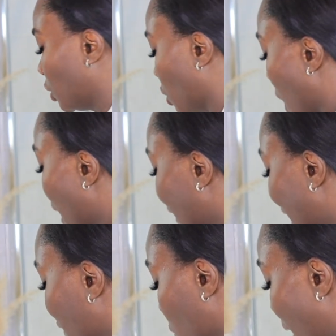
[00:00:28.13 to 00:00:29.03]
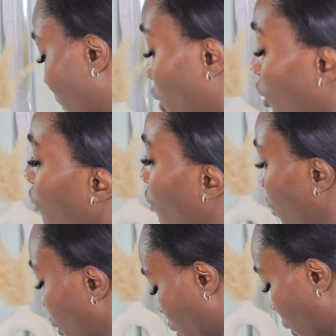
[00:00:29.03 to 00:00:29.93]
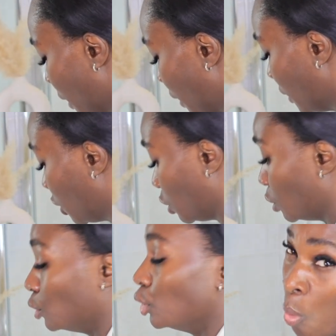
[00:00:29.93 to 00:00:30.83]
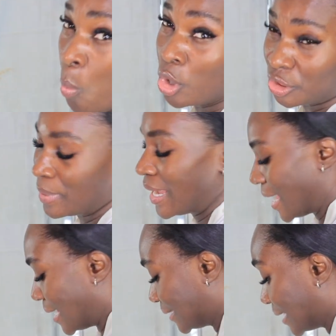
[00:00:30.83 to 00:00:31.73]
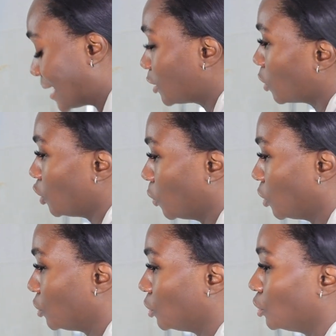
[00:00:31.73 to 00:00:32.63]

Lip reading: So that's why I'm just going in to wash my hands, and that's what you want to